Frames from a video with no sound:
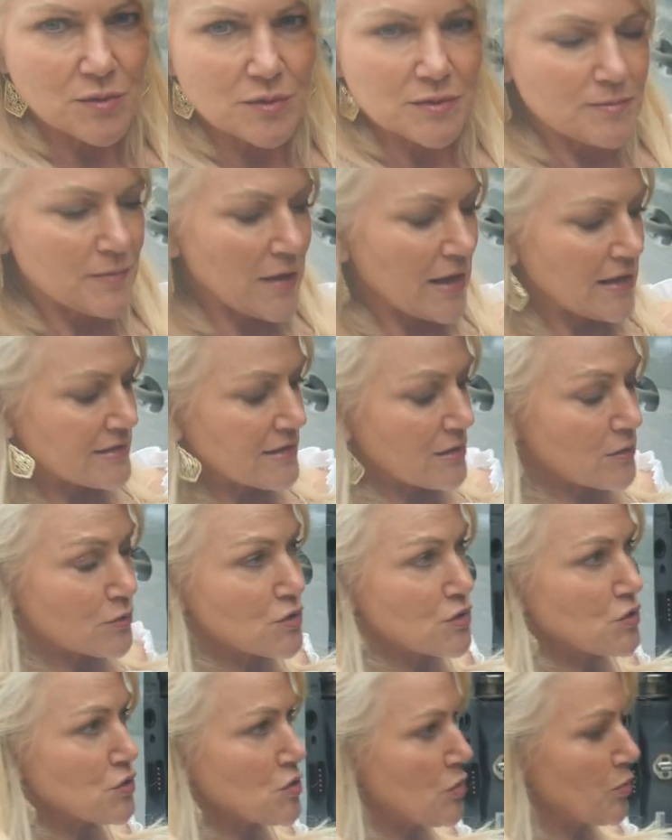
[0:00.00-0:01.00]
what makes it
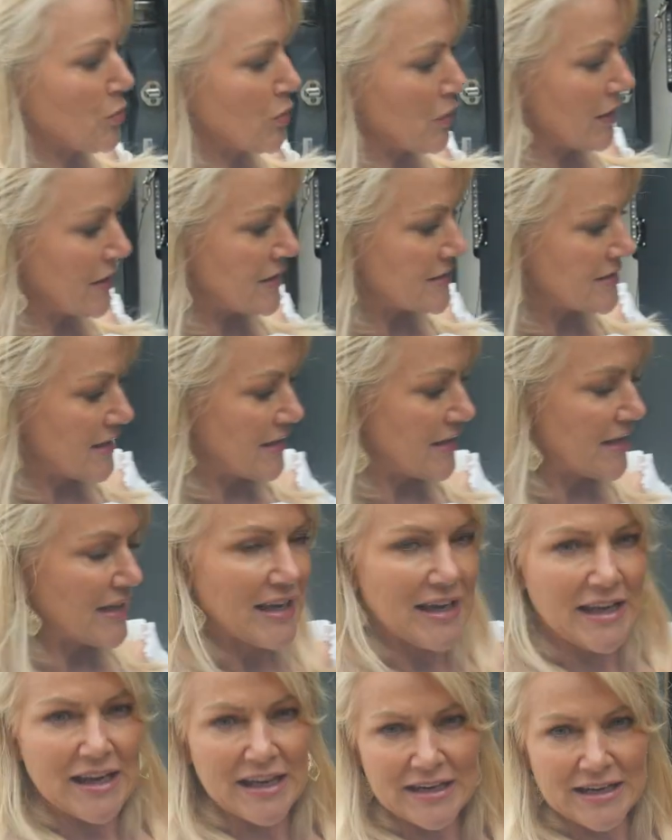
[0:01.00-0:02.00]
super easy to
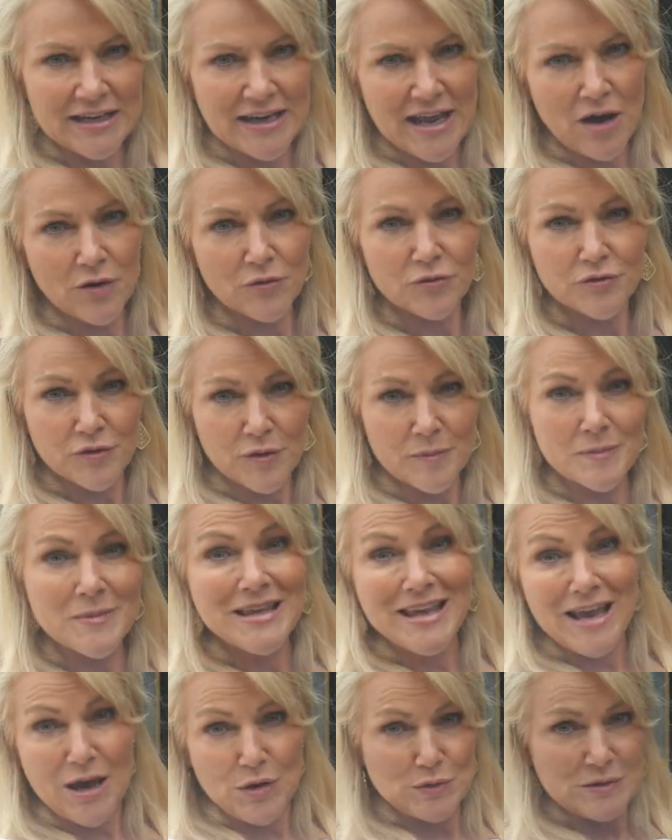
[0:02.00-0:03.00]
get in and out from
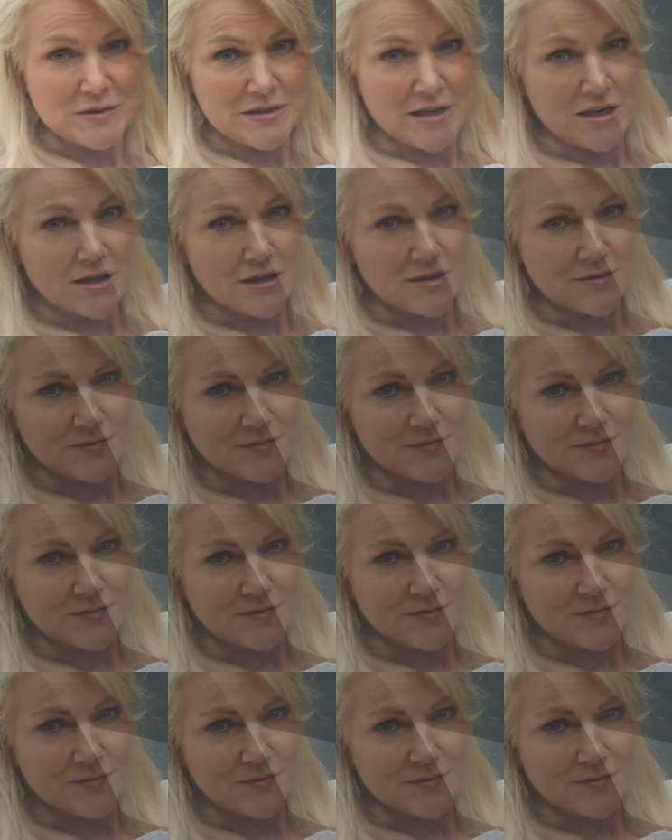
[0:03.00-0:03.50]
the outside.